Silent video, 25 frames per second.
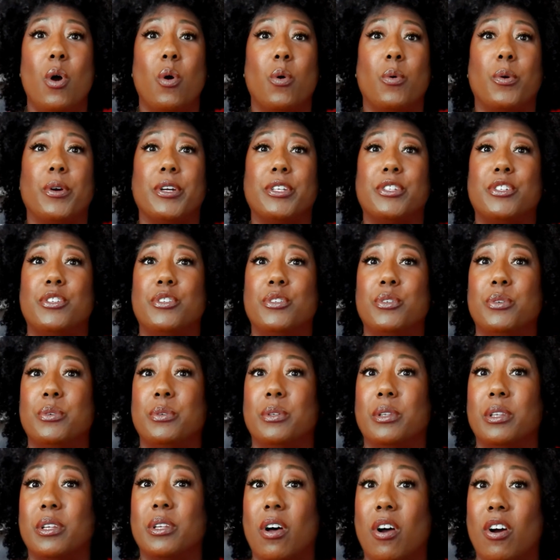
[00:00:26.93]
or it's
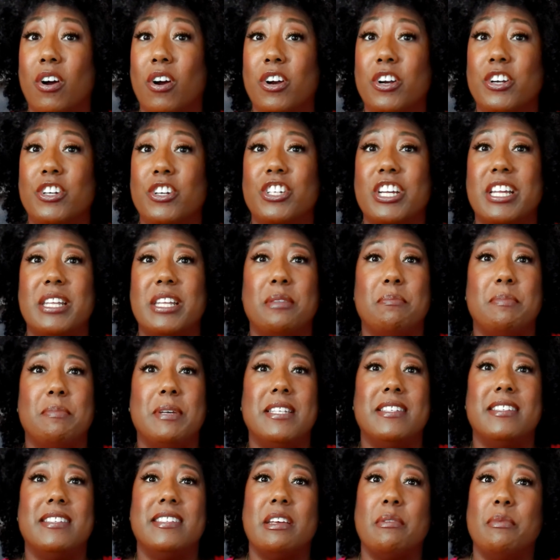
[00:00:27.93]
too large and the
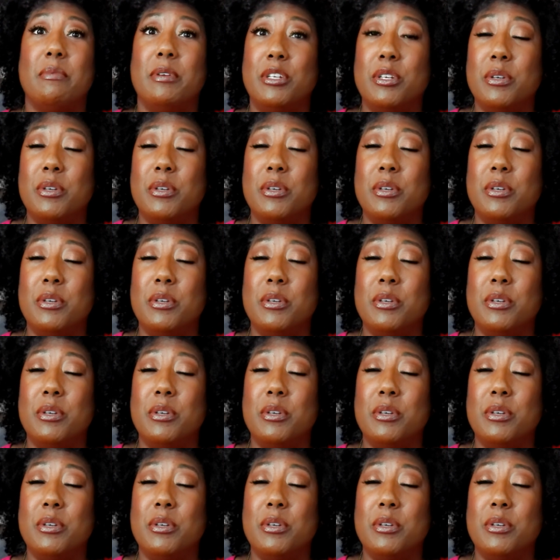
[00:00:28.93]
pieces that we